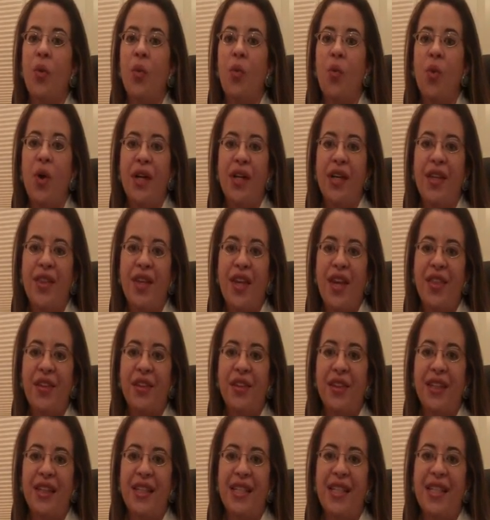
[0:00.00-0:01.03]
one of the
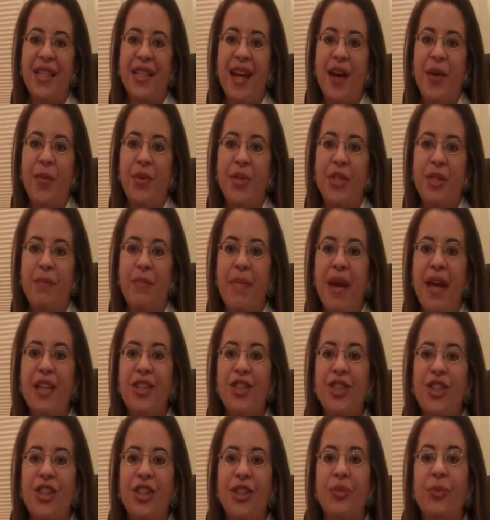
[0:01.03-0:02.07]
other things that was
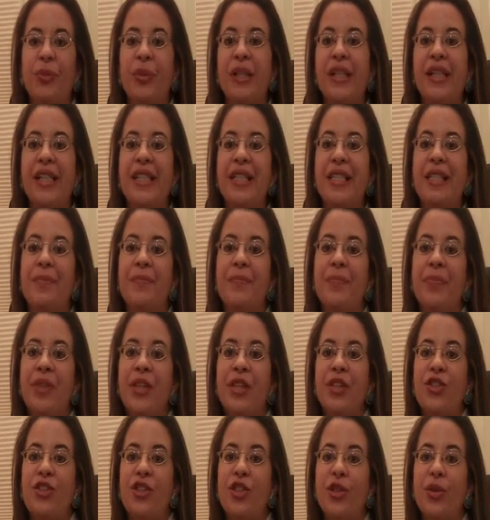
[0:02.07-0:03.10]
mentioned was
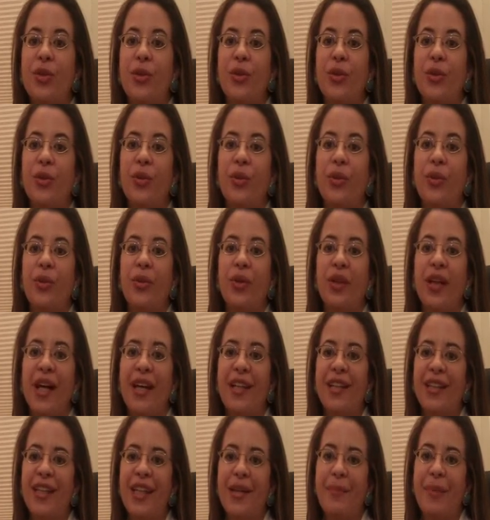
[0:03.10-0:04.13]
to
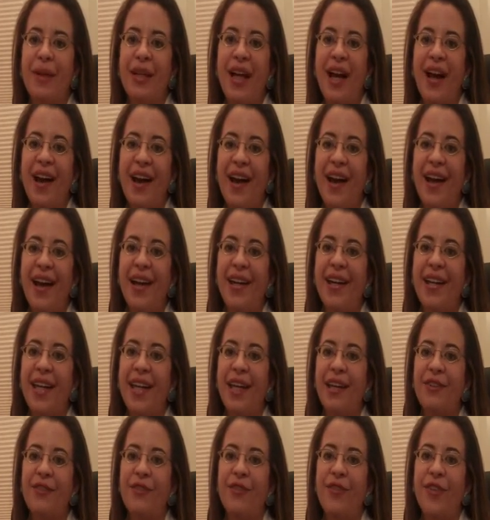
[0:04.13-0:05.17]
kind of keep an
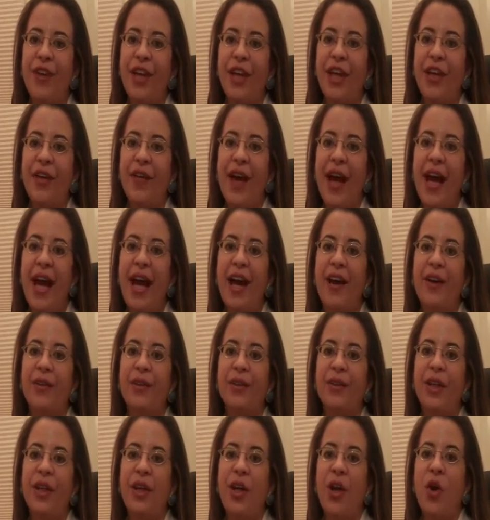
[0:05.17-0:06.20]
eye and figure
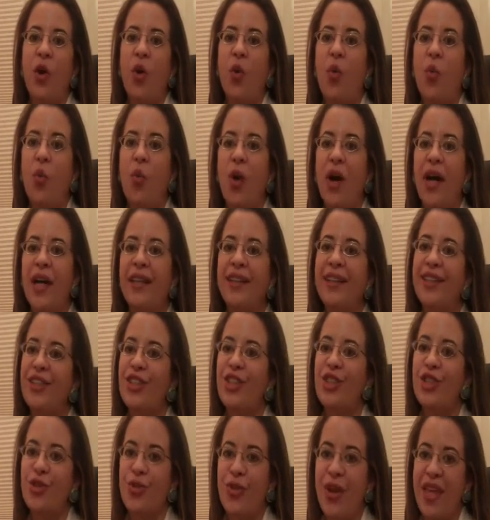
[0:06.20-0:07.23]
out what the
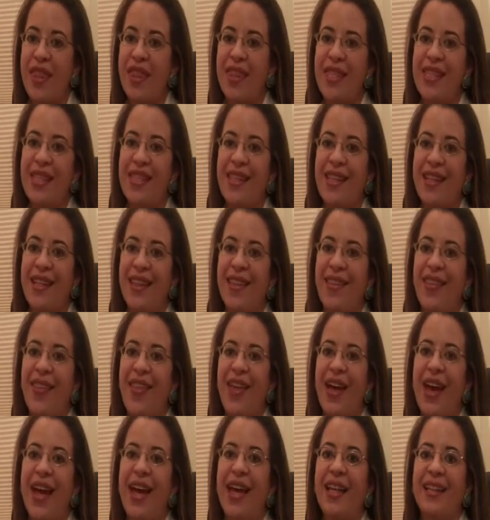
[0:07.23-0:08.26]
strengths
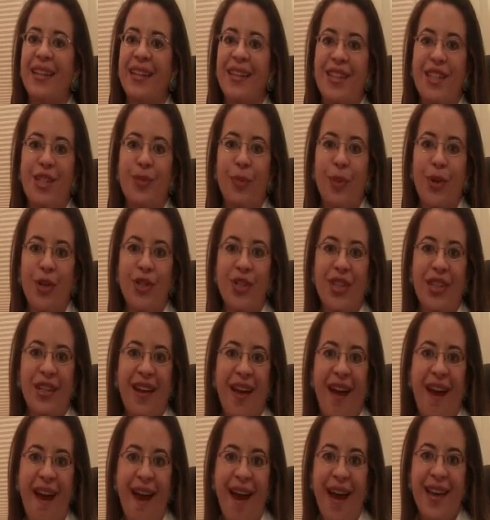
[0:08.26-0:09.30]
that this person
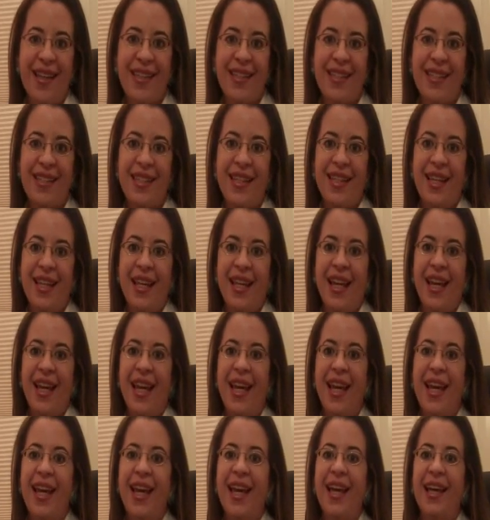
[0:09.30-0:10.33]
has,
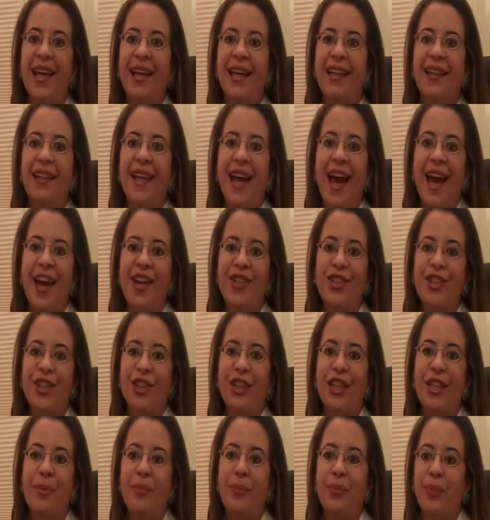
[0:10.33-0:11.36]
and
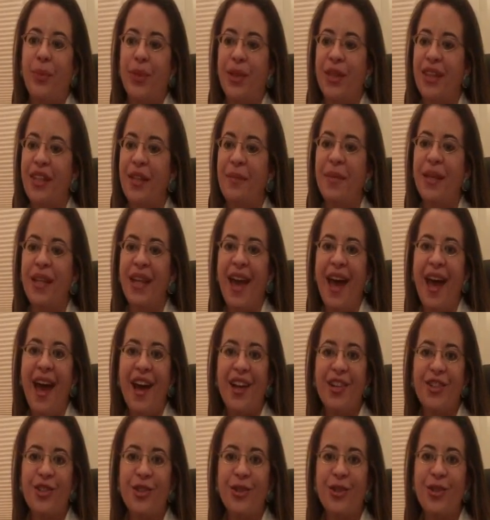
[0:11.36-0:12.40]
actually put them in
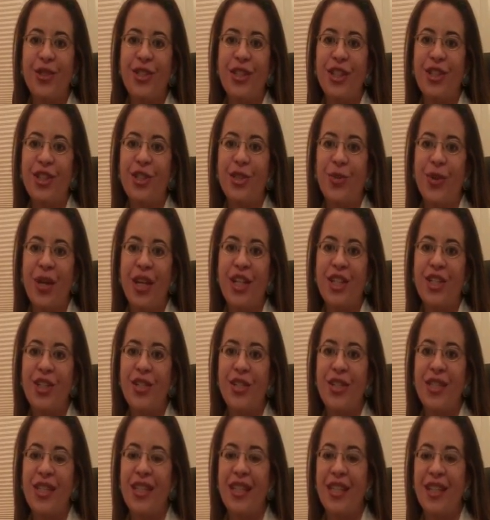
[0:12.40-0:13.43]
actual
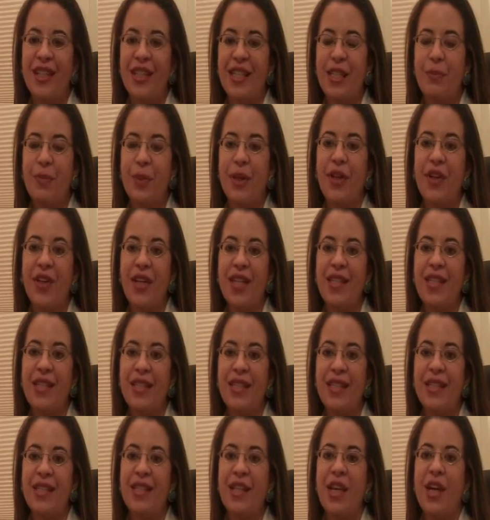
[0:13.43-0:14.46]
situations and
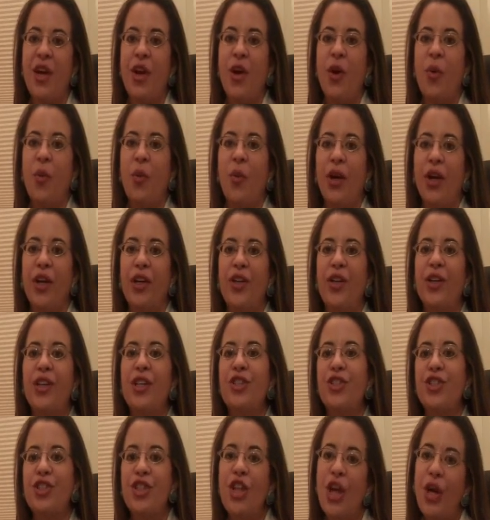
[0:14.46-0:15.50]
experiences where you
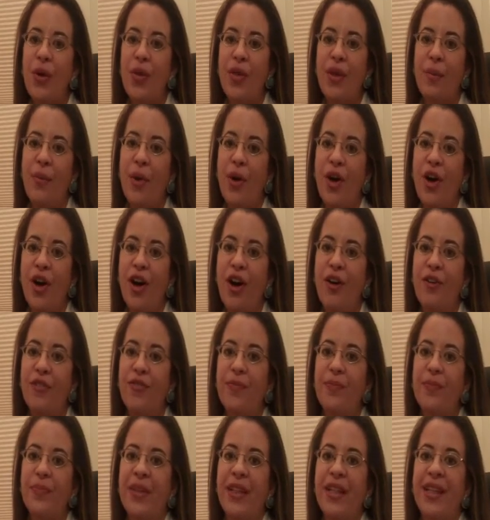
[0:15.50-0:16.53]
can show them off.
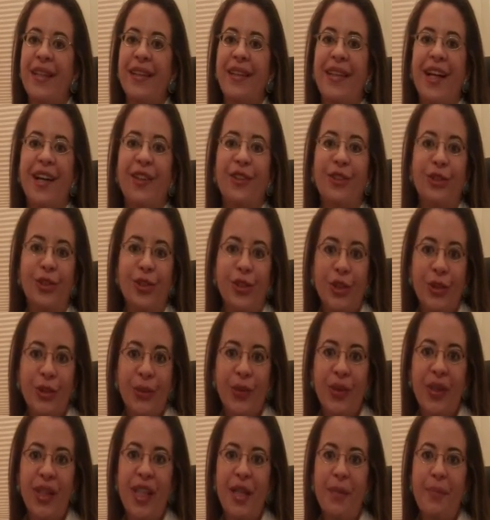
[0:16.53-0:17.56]
Now,
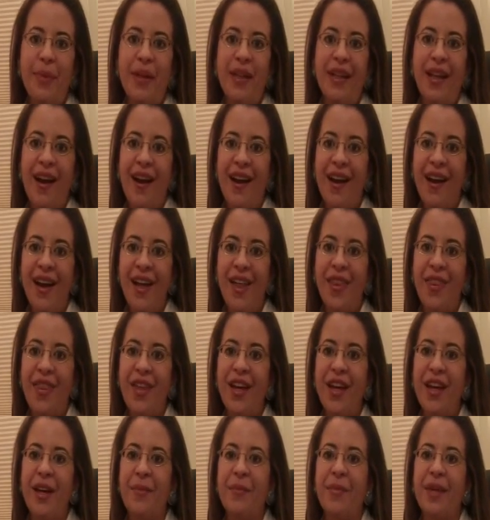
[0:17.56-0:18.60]
do keep an eye on
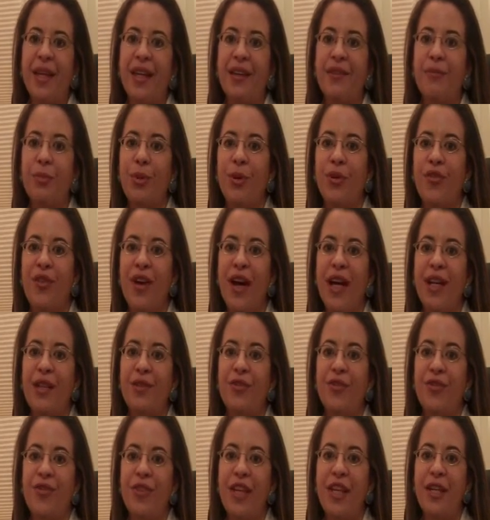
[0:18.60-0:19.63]
them and provide
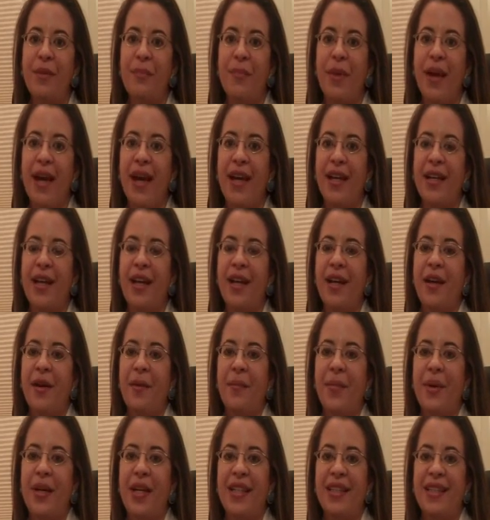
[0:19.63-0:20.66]
feedback,
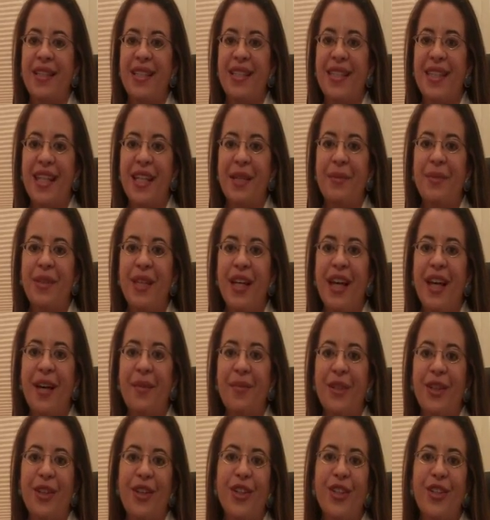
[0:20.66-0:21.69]
but at the same
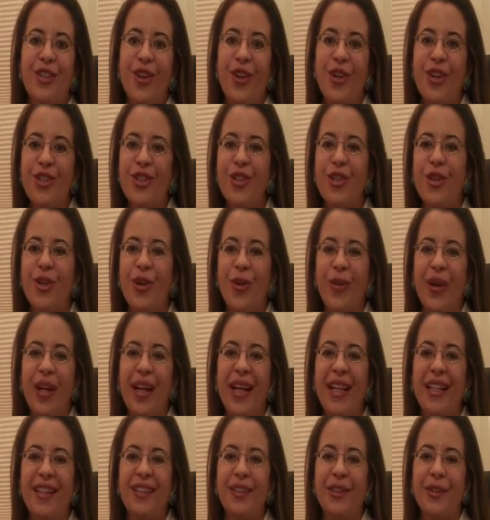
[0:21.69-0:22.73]
time, it's also
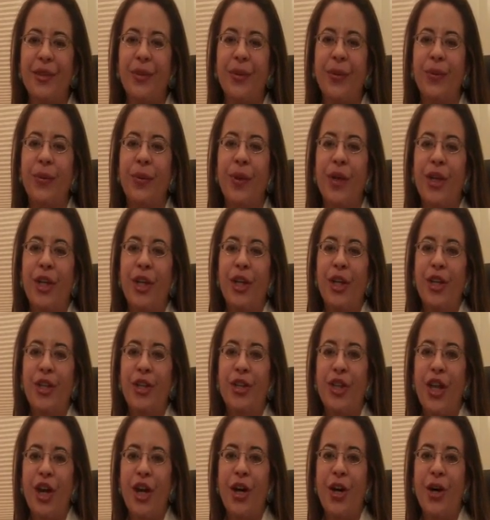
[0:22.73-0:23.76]
great to
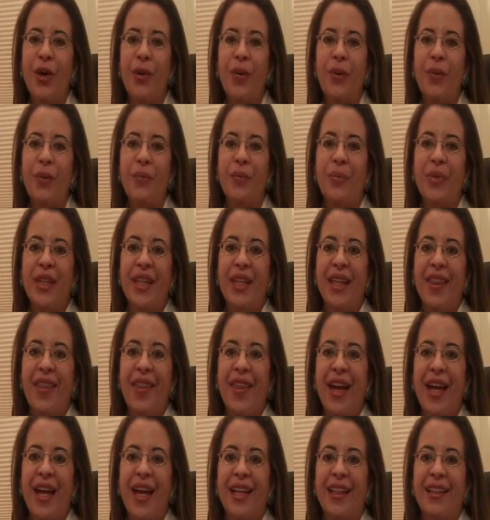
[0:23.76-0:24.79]
know
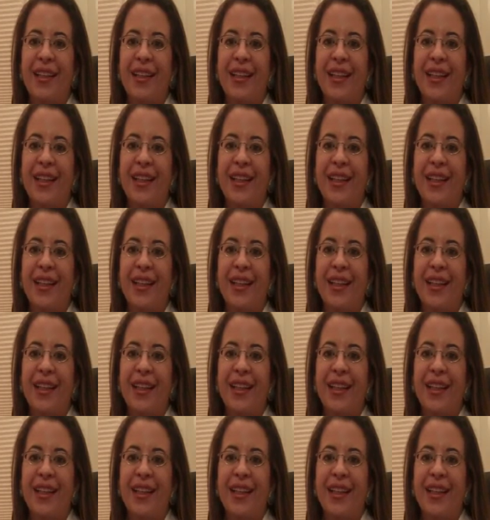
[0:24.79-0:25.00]
that